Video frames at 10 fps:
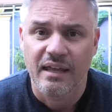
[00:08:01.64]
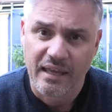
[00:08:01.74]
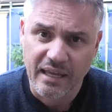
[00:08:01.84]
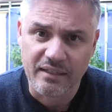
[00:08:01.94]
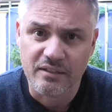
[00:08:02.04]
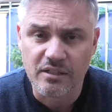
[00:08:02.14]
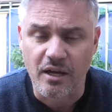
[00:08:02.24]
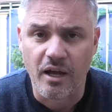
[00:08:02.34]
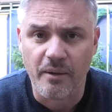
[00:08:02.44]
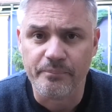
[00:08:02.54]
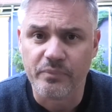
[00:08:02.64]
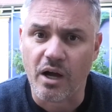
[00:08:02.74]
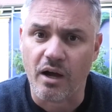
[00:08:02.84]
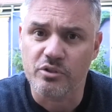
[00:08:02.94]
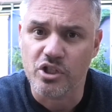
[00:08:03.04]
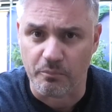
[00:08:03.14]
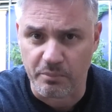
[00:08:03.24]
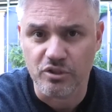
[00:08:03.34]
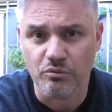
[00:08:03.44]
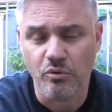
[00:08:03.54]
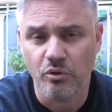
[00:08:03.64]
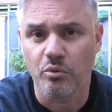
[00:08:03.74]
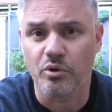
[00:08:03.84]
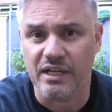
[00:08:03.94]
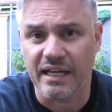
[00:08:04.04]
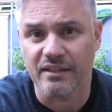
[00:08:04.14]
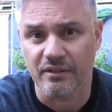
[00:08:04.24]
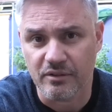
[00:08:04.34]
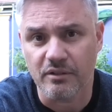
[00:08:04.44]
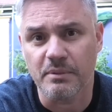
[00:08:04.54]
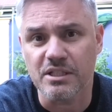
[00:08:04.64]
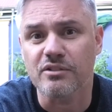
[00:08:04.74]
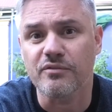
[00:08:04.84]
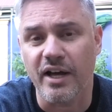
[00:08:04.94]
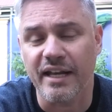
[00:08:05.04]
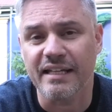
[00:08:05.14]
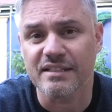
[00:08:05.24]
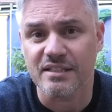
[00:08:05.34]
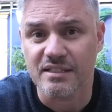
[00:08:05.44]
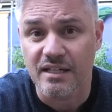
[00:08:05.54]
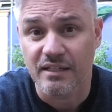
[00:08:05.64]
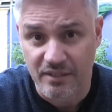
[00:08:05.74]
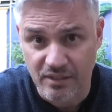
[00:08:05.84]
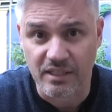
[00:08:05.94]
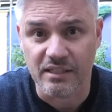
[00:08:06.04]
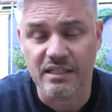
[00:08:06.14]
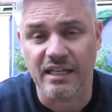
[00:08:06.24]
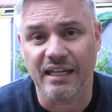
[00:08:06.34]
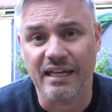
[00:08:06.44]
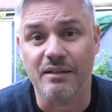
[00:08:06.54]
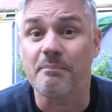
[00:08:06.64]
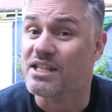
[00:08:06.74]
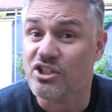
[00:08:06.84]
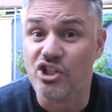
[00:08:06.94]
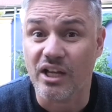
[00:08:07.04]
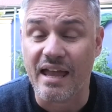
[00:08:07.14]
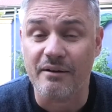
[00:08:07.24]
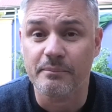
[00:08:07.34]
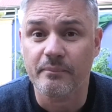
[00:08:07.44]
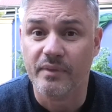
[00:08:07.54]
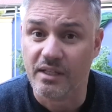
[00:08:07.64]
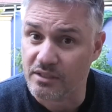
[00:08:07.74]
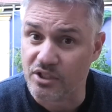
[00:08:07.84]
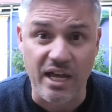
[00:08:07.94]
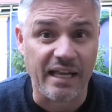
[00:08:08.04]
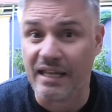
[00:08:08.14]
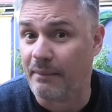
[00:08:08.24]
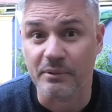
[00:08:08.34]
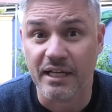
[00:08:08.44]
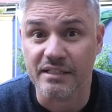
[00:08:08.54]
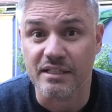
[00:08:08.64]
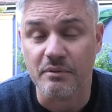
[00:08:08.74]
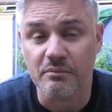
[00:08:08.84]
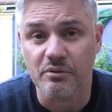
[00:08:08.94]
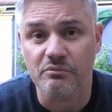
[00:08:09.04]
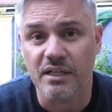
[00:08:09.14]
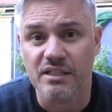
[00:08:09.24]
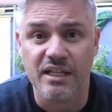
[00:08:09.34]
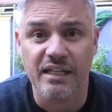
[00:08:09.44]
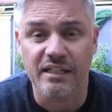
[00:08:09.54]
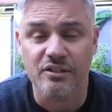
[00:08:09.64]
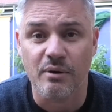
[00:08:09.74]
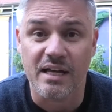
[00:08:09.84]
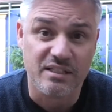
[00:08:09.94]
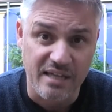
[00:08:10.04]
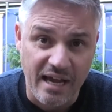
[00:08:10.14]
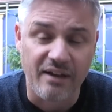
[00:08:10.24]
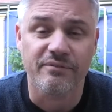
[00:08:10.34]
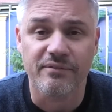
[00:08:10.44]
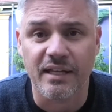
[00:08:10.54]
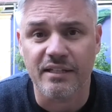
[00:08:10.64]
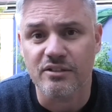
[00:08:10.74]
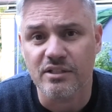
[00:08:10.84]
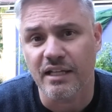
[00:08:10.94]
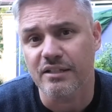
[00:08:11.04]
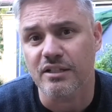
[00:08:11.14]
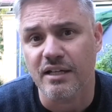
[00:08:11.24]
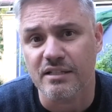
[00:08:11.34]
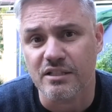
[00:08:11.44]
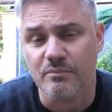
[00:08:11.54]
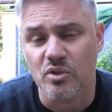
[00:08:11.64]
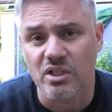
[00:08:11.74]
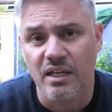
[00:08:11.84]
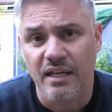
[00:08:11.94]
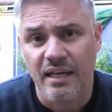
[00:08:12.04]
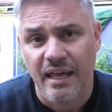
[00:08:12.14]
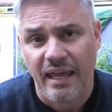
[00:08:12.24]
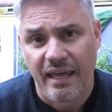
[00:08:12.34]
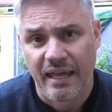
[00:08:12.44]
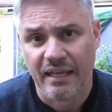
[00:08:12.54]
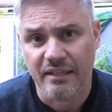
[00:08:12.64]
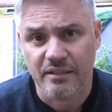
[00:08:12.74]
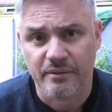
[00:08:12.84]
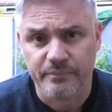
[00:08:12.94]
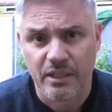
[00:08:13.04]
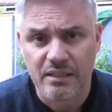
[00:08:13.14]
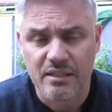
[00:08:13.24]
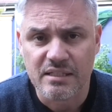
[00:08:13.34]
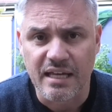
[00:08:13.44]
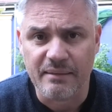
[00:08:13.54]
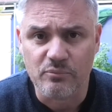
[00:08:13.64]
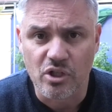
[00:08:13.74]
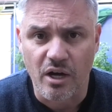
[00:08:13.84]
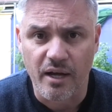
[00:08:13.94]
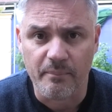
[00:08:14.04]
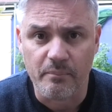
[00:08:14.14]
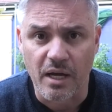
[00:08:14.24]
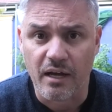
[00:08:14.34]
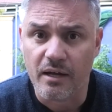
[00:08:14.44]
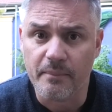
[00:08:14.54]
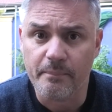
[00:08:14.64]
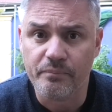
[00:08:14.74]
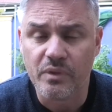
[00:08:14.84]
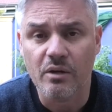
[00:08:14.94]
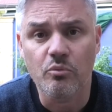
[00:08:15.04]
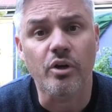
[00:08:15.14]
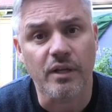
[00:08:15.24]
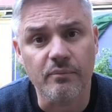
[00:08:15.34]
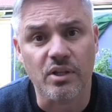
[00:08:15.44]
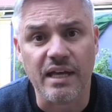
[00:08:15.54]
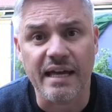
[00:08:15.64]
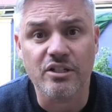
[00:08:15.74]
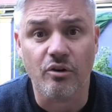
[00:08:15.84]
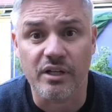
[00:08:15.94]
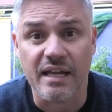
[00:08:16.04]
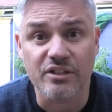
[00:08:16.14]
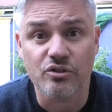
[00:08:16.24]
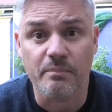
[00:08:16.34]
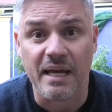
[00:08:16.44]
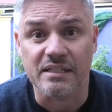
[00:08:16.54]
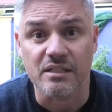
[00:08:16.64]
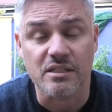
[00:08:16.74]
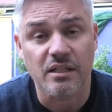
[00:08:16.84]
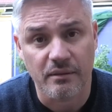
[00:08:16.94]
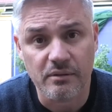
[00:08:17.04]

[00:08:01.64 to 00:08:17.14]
And I was helping to coordinate the business finances, the getting the messaging out, the daily updates that we were sending to our staff and to customers. And at the same time, working with CATO on a national basis,